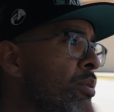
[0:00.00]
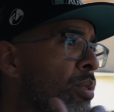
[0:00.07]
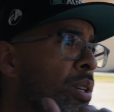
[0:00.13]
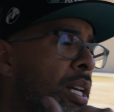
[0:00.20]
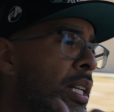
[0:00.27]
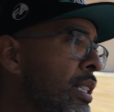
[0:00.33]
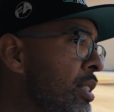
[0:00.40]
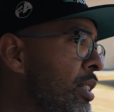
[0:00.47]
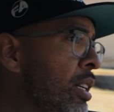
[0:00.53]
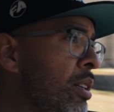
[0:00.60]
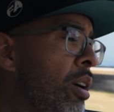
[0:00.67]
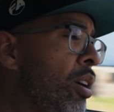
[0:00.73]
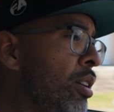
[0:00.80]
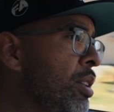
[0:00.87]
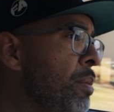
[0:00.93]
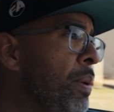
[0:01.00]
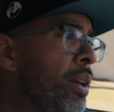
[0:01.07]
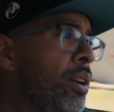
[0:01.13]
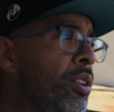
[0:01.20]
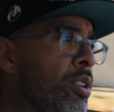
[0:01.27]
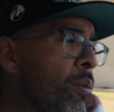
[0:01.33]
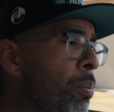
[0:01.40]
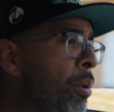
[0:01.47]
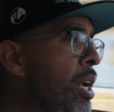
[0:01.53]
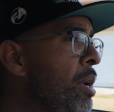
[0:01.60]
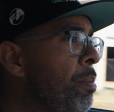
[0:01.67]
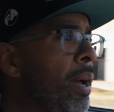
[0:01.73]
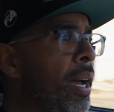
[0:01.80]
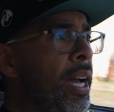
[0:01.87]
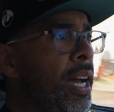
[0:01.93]
And it's going to all depend on your
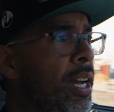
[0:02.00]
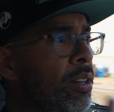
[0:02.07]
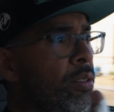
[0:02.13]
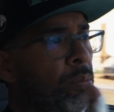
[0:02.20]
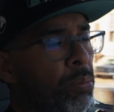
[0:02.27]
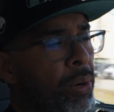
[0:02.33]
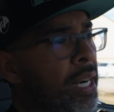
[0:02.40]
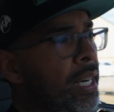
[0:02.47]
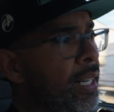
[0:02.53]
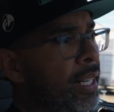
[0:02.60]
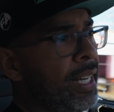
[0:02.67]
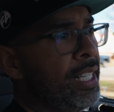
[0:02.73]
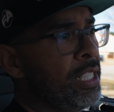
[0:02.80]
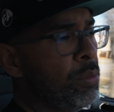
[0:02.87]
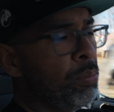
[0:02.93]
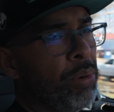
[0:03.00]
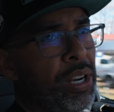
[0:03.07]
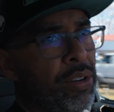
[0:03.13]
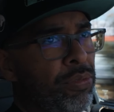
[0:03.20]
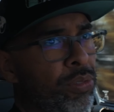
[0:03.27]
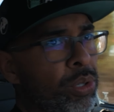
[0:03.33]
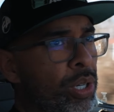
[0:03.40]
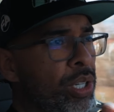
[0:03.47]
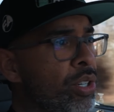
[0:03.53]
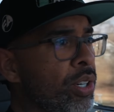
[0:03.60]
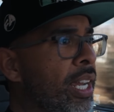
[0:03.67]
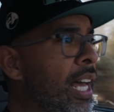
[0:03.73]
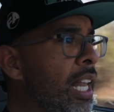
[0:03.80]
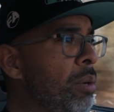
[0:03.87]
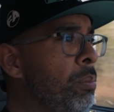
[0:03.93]
brake pad, brake lines, brake fluid, your
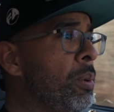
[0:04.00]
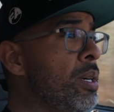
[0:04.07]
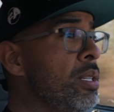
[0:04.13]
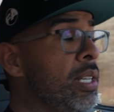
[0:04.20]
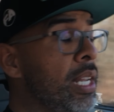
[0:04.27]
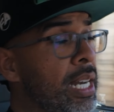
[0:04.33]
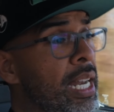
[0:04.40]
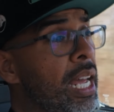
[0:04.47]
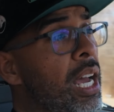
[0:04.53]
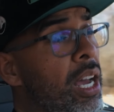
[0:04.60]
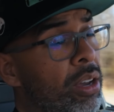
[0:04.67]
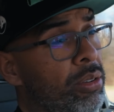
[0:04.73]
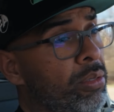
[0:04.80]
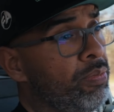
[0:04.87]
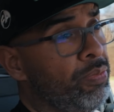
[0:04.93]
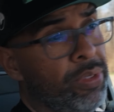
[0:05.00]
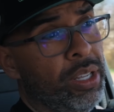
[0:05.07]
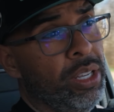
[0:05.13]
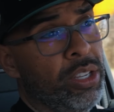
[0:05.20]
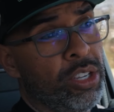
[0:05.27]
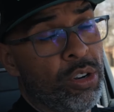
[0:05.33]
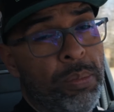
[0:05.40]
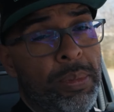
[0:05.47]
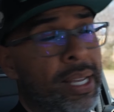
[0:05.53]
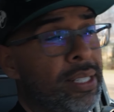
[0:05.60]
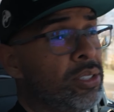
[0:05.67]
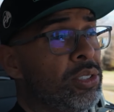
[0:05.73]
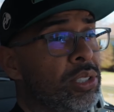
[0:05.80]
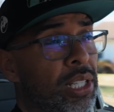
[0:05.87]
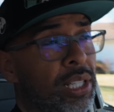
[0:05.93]
calipers, and now your
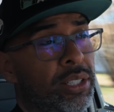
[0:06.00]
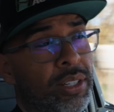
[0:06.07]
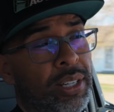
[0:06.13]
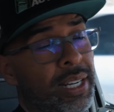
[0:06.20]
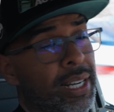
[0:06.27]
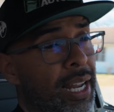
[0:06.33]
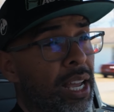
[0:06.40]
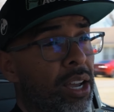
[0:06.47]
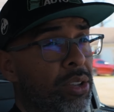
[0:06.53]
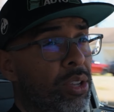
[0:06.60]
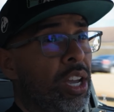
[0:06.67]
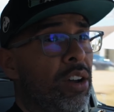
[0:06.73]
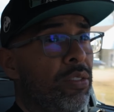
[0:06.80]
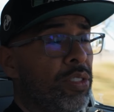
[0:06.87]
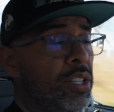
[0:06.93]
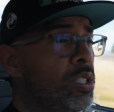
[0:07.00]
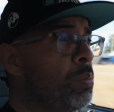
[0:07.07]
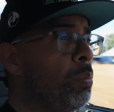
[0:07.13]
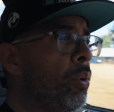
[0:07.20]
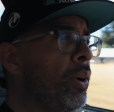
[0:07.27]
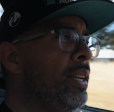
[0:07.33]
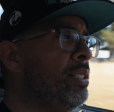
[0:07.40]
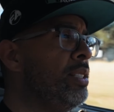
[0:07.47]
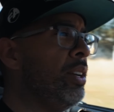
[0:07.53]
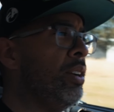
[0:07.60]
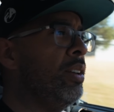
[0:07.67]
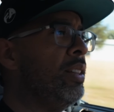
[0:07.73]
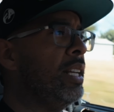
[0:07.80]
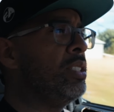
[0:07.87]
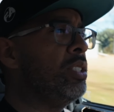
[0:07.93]
master cylinder. And now you have this brace
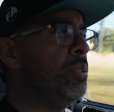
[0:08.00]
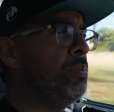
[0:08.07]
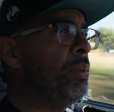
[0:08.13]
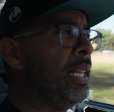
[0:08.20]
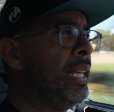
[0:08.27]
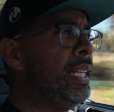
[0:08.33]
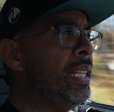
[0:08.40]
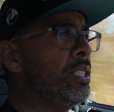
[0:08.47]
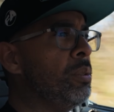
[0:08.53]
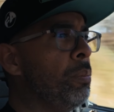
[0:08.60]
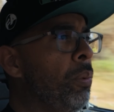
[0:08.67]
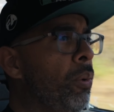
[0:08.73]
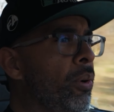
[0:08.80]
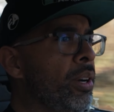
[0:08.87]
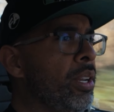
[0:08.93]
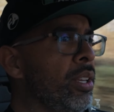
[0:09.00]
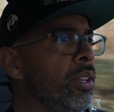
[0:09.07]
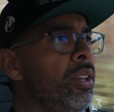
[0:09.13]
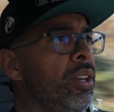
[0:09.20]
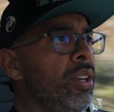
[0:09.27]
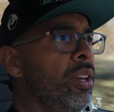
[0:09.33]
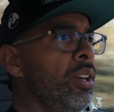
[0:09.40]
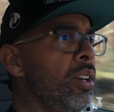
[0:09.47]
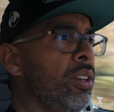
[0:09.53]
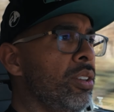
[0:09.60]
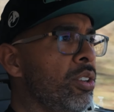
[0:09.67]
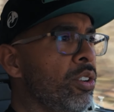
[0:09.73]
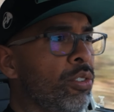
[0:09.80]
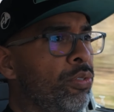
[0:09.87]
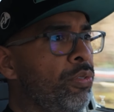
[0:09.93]
here that's completely supporting
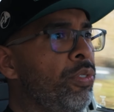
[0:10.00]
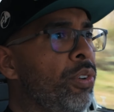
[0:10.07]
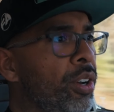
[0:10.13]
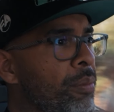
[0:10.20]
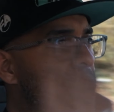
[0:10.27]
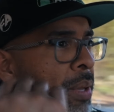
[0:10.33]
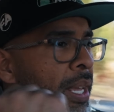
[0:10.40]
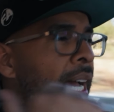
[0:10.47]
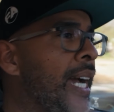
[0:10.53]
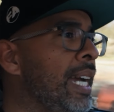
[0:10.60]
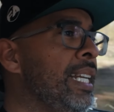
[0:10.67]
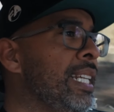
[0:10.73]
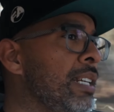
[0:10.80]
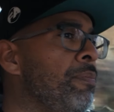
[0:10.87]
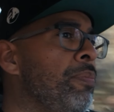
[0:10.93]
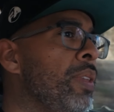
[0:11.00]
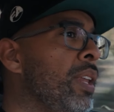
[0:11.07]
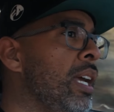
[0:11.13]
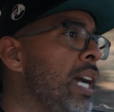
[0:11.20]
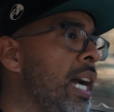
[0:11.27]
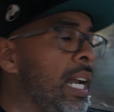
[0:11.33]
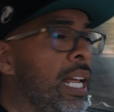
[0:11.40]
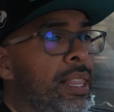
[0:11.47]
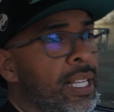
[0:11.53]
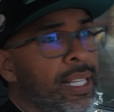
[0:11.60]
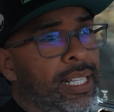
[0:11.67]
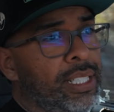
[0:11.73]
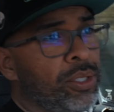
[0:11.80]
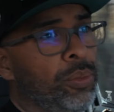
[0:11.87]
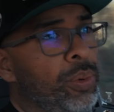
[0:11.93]
your foot behind it. And I think
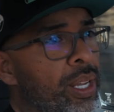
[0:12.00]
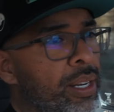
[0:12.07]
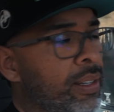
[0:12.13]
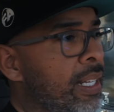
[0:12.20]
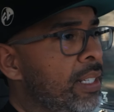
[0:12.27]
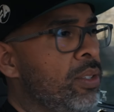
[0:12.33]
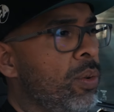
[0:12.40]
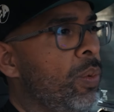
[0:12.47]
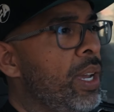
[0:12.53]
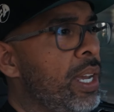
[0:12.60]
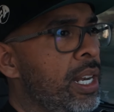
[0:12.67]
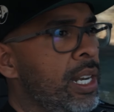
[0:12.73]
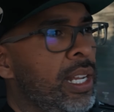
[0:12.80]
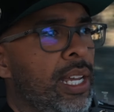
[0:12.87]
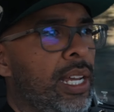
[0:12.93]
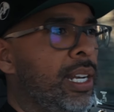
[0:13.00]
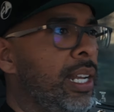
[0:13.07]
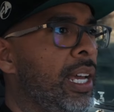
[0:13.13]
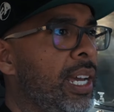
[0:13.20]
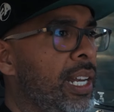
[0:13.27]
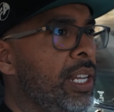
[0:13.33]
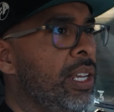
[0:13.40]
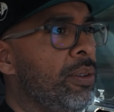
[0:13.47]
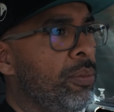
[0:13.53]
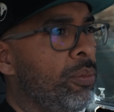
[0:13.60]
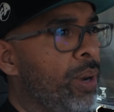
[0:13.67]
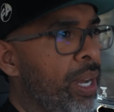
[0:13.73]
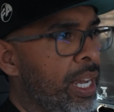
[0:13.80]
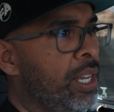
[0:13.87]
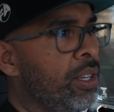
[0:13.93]
that's a win. That's a win in any
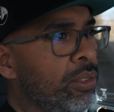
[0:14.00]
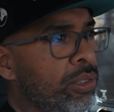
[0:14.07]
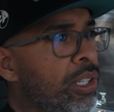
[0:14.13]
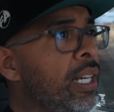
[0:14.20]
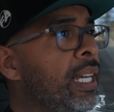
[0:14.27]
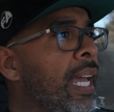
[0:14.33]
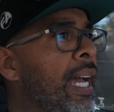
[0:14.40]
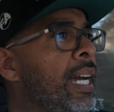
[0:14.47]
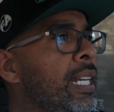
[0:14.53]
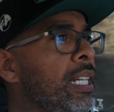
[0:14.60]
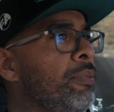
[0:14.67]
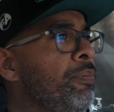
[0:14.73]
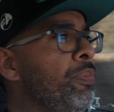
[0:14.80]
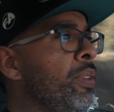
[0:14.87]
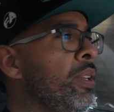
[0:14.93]
way you look at it.